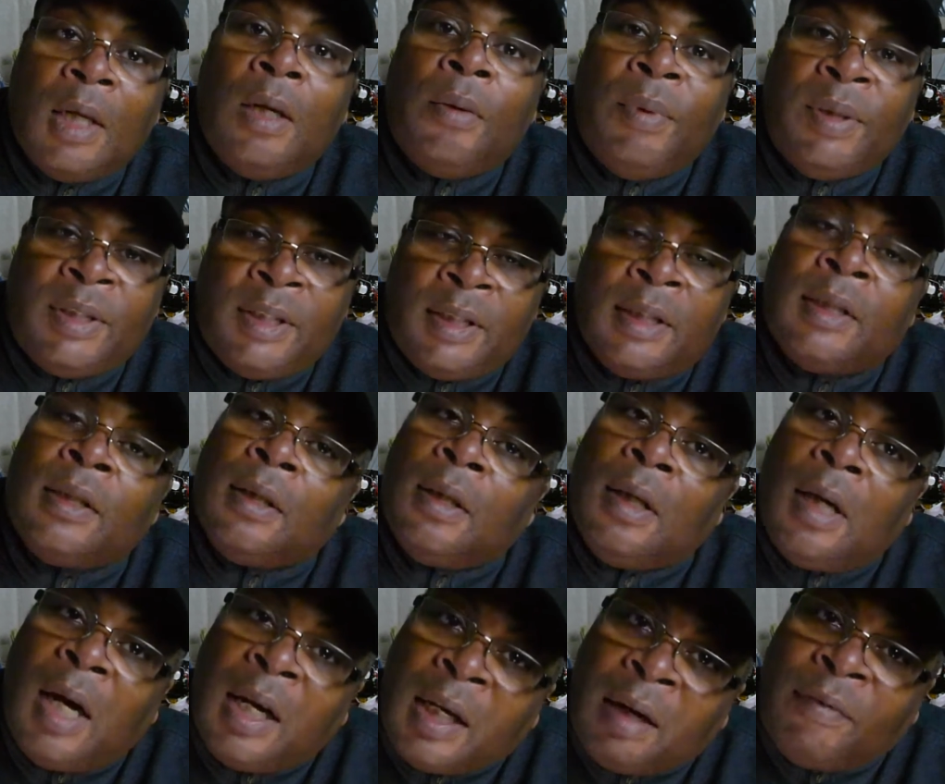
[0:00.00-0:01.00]
which is
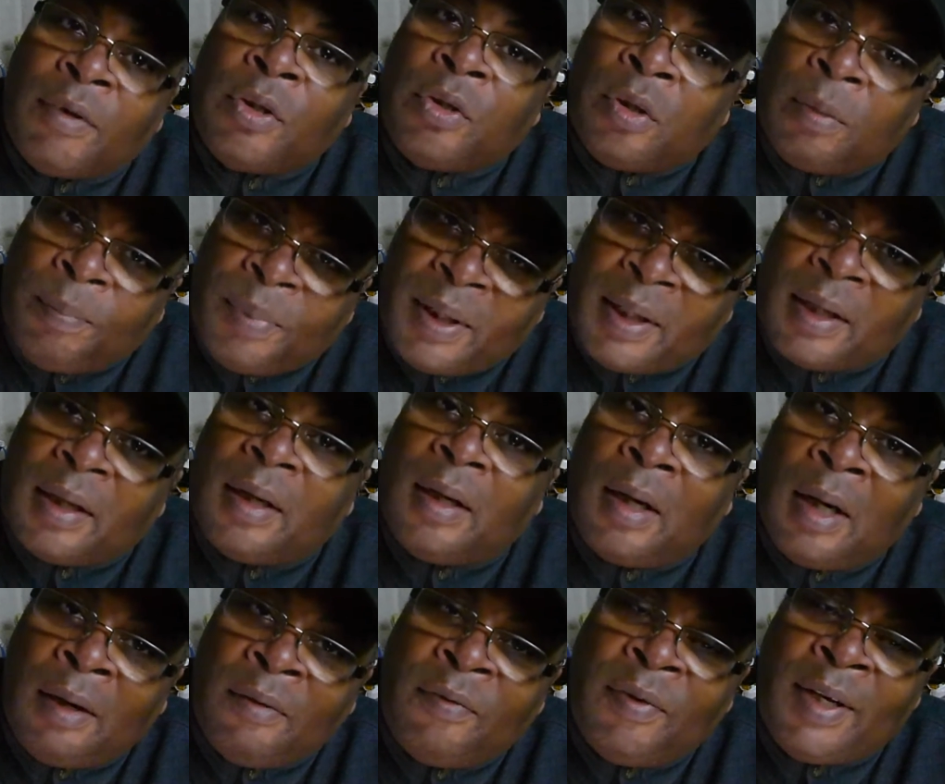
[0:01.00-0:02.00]
another topic
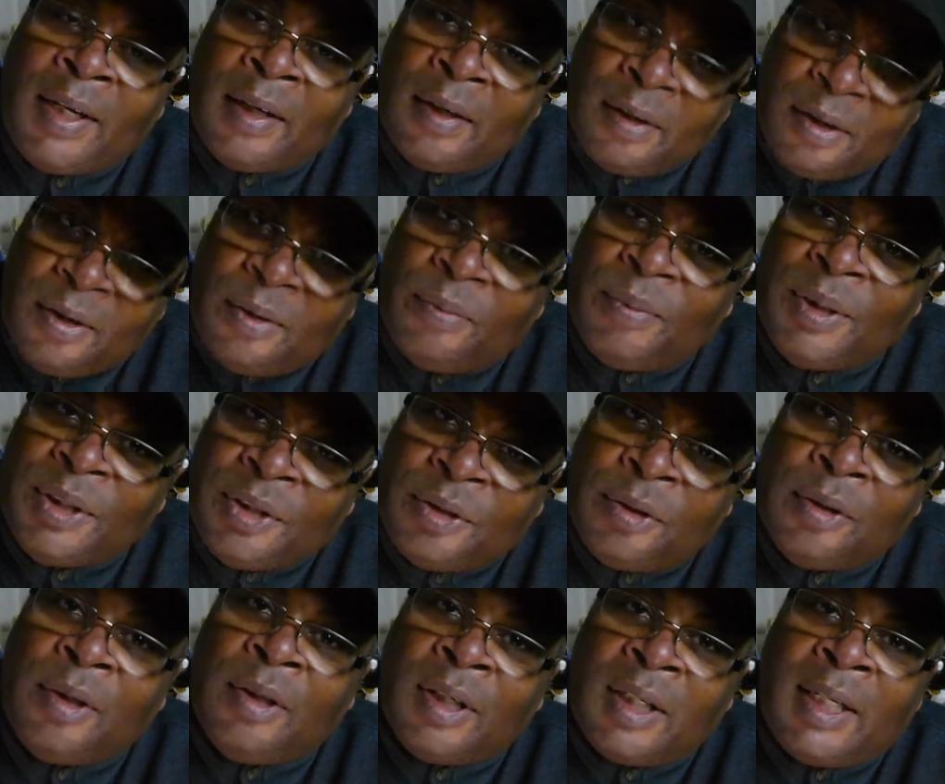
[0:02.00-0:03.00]
I think we
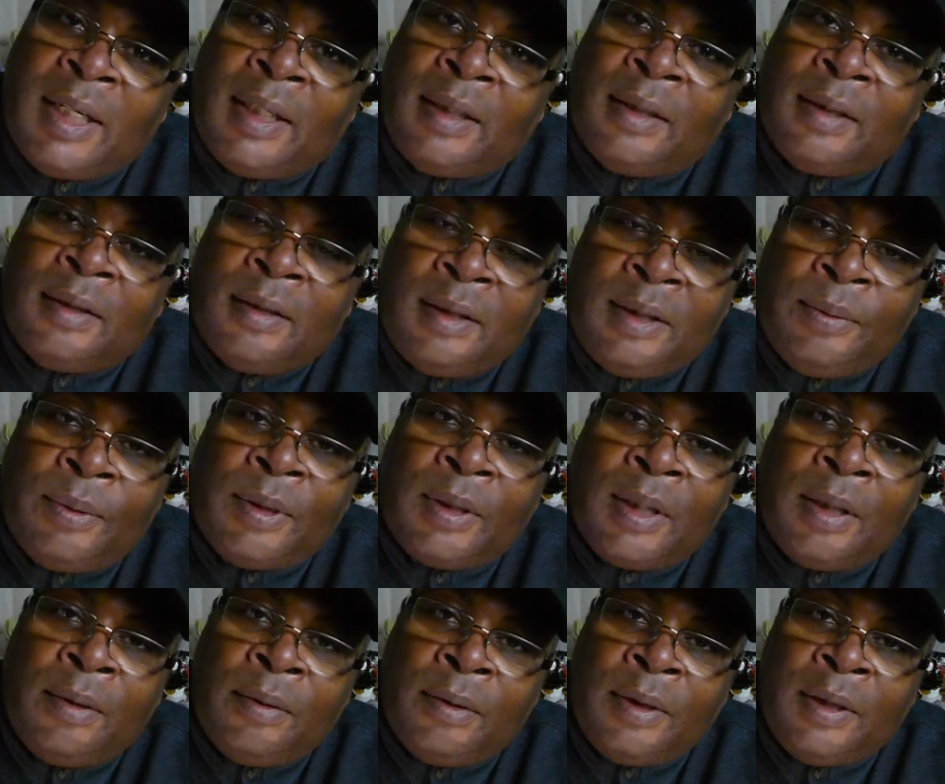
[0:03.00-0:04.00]
should look at and see what's
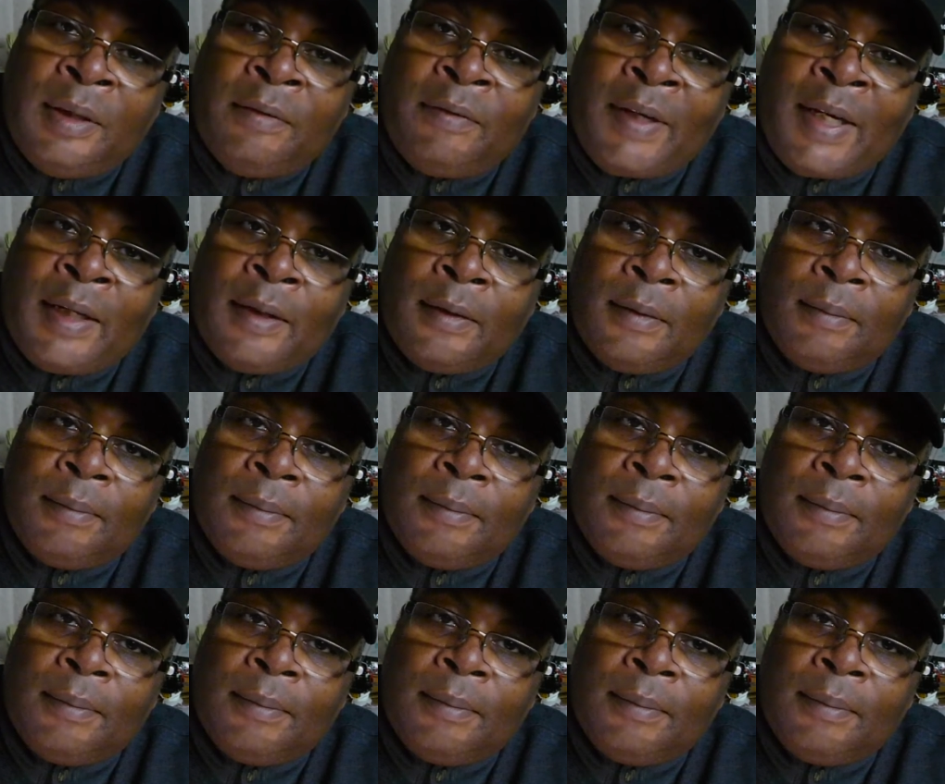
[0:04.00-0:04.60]
going on in that.